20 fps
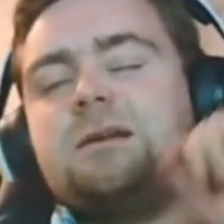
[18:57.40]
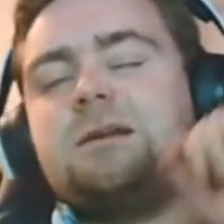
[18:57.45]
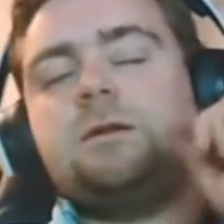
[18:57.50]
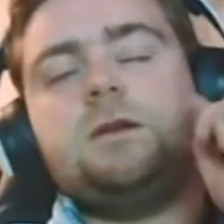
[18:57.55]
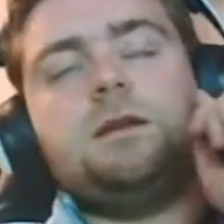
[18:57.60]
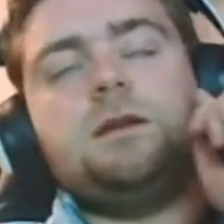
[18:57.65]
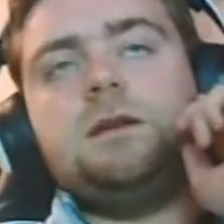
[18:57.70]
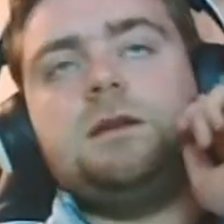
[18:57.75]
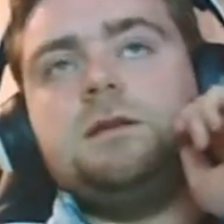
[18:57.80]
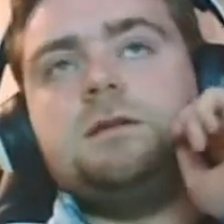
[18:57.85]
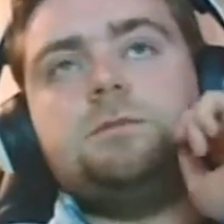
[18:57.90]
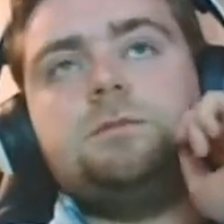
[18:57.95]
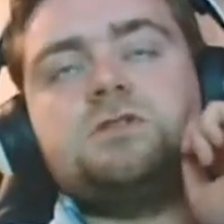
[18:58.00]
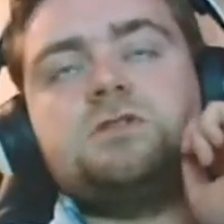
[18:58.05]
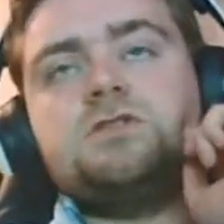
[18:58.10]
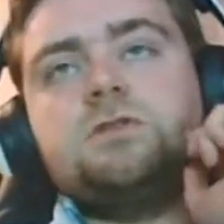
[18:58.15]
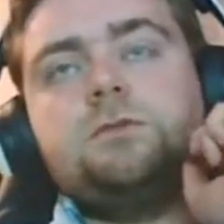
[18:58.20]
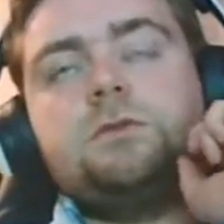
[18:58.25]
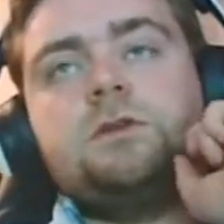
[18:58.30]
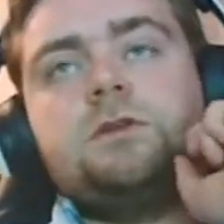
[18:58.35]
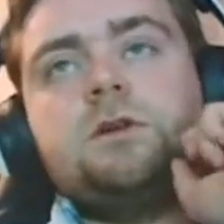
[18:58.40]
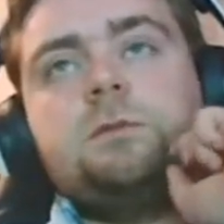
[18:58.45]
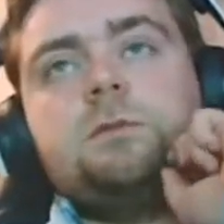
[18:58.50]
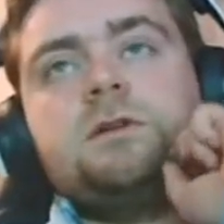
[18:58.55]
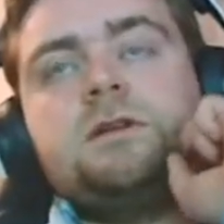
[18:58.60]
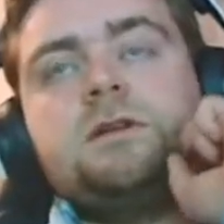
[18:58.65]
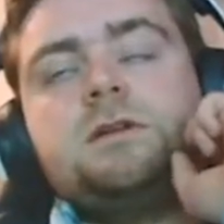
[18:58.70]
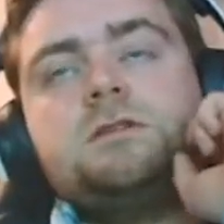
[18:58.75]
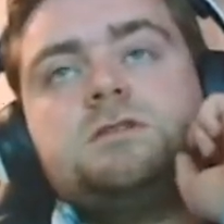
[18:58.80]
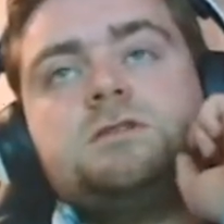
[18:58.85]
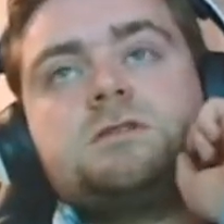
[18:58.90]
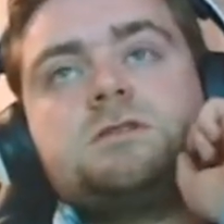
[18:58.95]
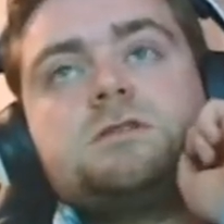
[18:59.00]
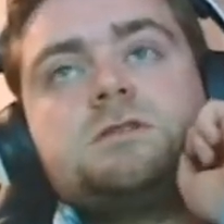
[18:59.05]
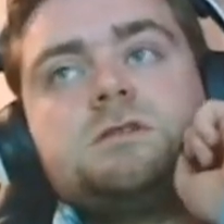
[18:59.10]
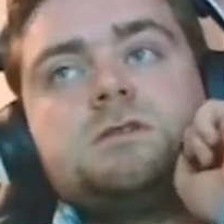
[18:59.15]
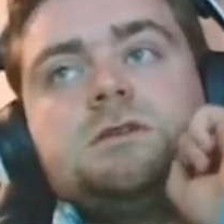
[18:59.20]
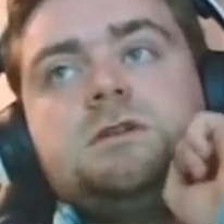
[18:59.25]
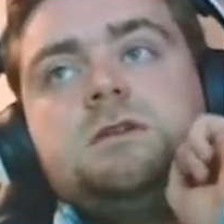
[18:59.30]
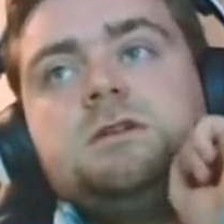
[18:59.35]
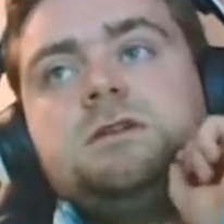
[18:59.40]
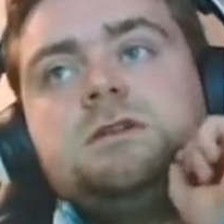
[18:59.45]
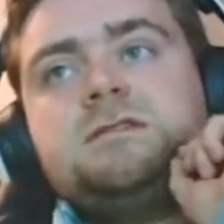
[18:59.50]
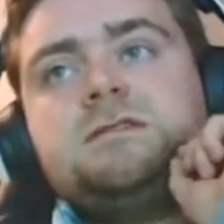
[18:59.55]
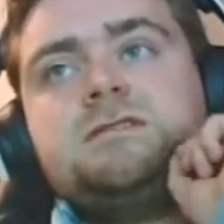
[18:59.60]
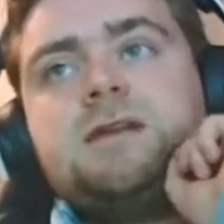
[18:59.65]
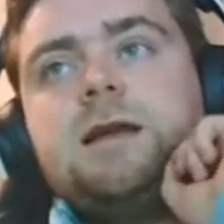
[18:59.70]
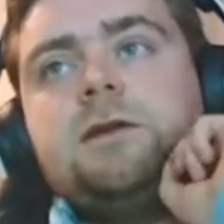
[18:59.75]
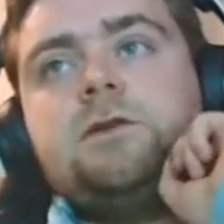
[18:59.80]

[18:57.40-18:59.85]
you need to be shooting double digits. 10